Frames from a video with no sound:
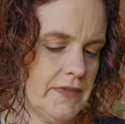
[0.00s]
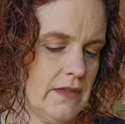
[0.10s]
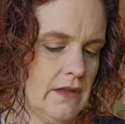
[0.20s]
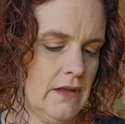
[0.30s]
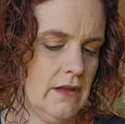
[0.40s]

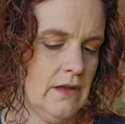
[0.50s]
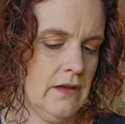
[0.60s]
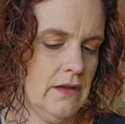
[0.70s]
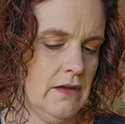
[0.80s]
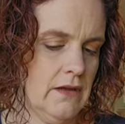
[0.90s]

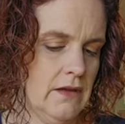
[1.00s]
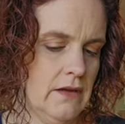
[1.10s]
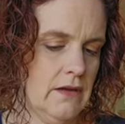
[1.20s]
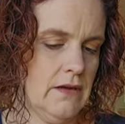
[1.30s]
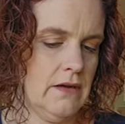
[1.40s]

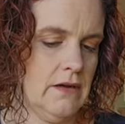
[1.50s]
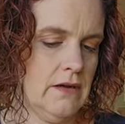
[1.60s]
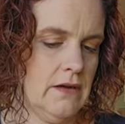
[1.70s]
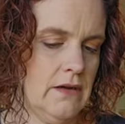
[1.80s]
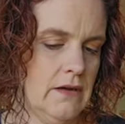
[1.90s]

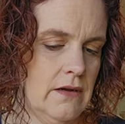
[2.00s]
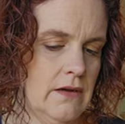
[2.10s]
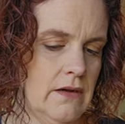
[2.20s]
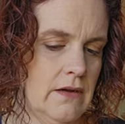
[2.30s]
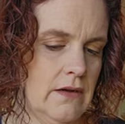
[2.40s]

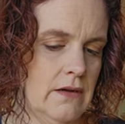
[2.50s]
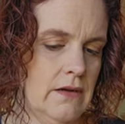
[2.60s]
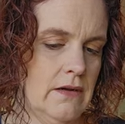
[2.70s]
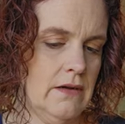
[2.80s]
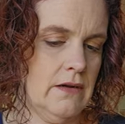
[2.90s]

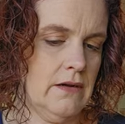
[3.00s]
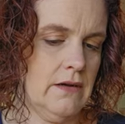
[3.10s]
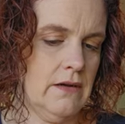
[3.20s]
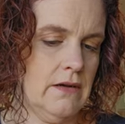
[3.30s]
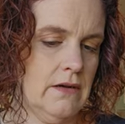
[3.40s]

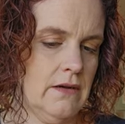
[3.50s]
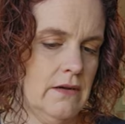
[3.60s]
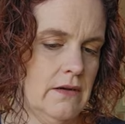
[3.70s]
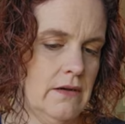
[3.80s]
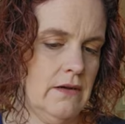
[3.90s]

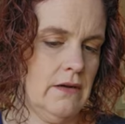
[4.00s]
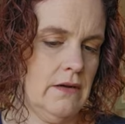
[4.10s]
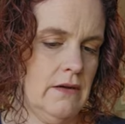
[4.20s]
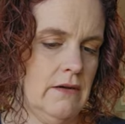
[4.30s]
(no one is talking)